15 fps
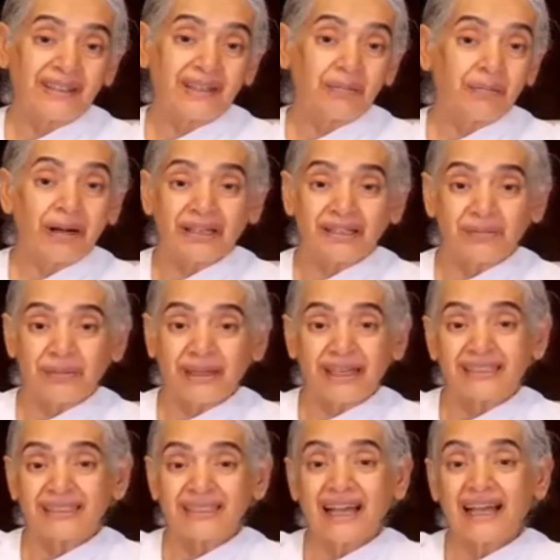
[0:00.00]
A bug
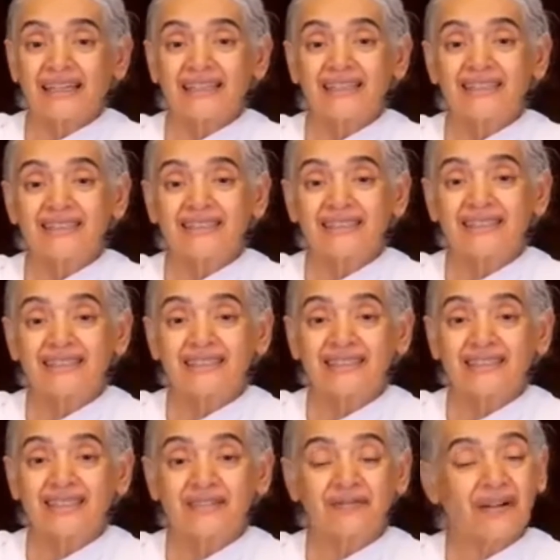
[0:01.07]
may attack it,
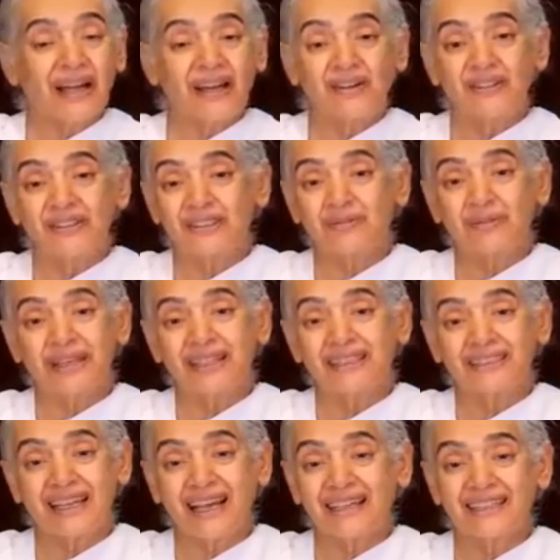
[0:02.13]
a virus may
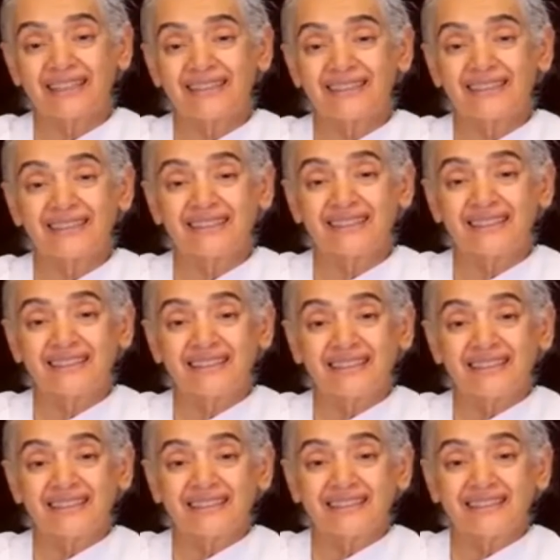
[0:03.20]
attack it.
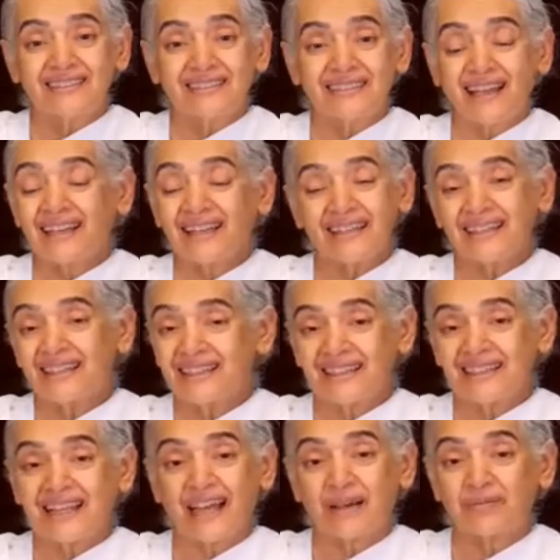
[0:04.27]
Anything
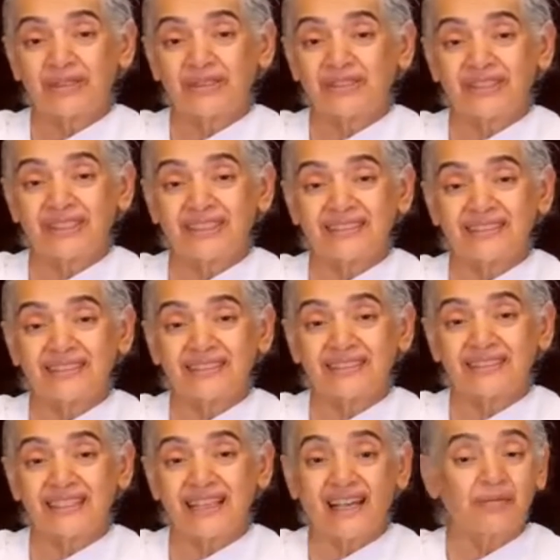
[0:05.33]
can happen to
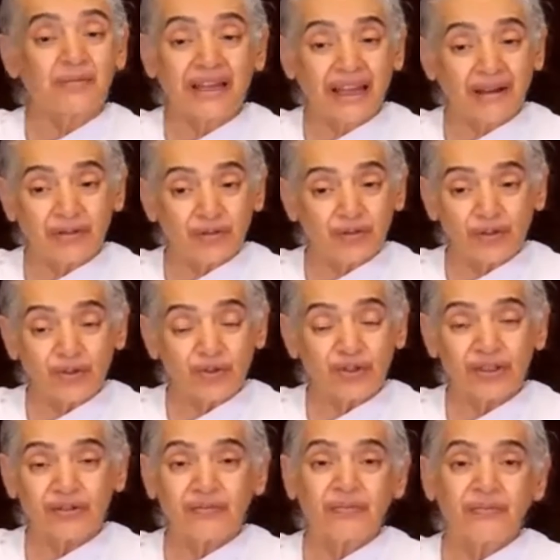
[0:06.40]
this. I may have a
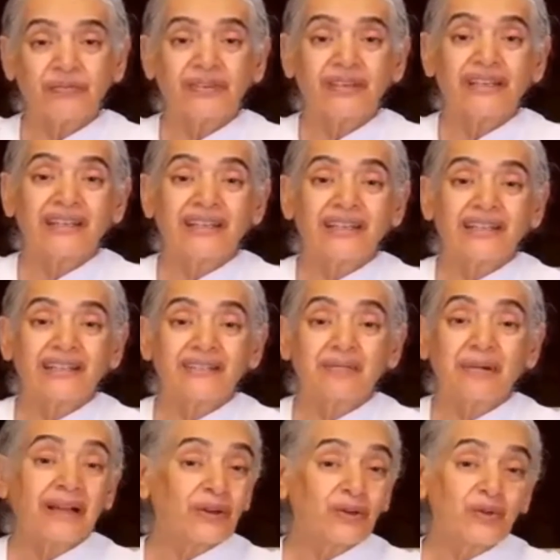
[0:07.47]
fall.
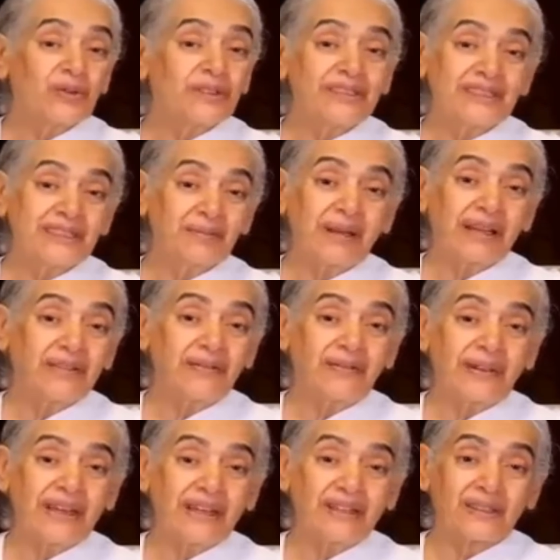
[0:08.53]
My organs might
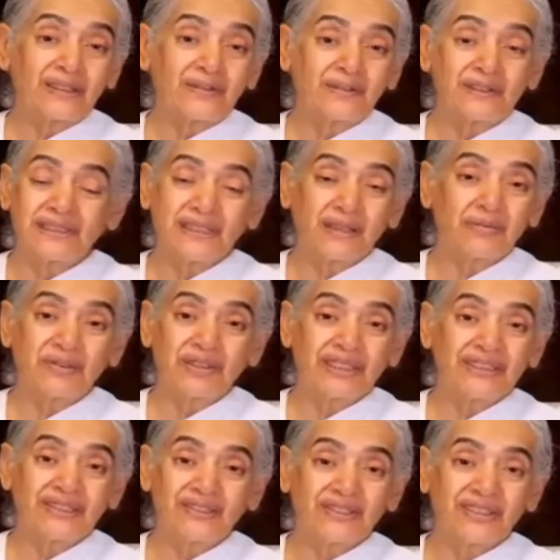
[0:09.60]
fail for some
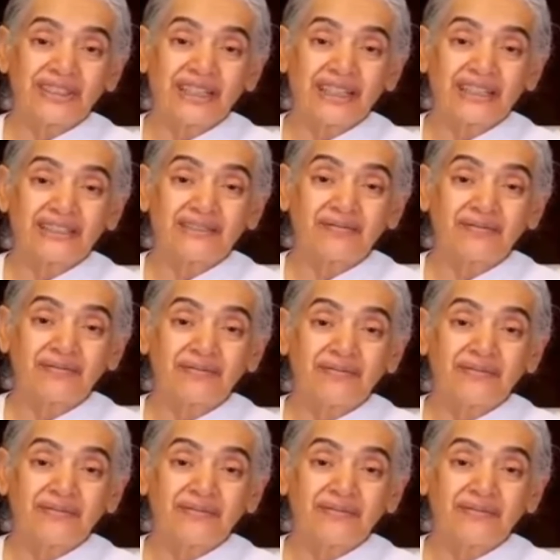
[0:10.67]
reason or another.